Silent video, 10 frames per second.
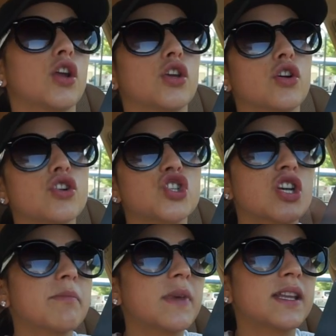your
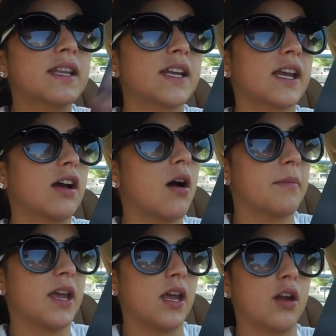shipment didn't
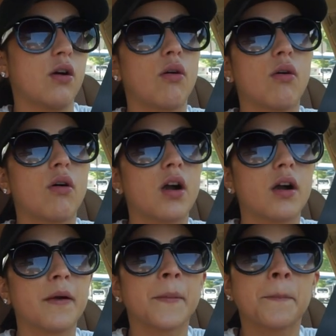come in,
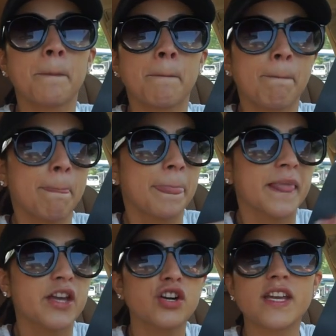or
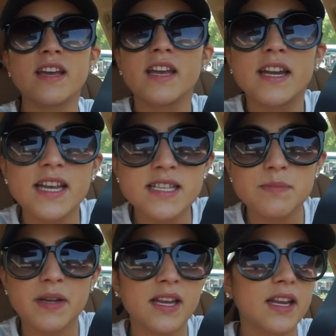your kid
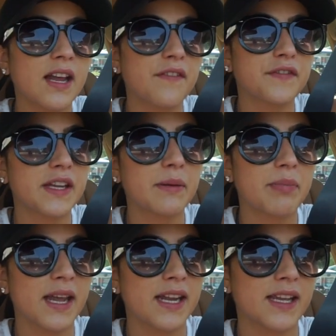is being a freaking
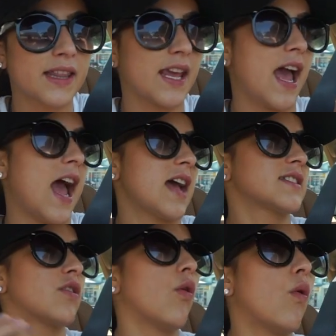pain in the
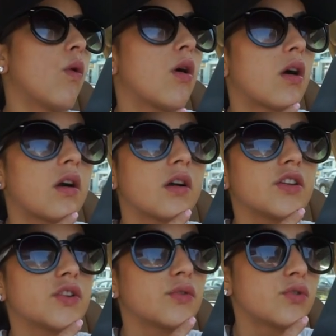ass, or
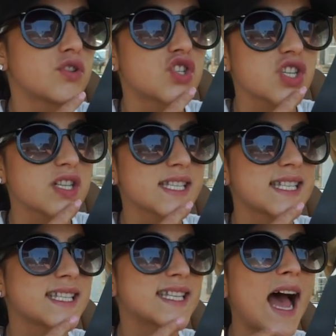you
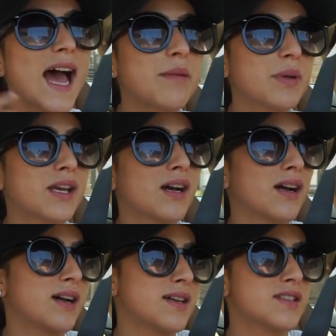just sad
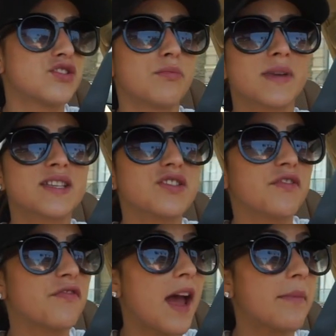because you miss your
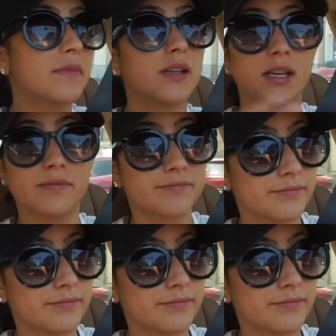family.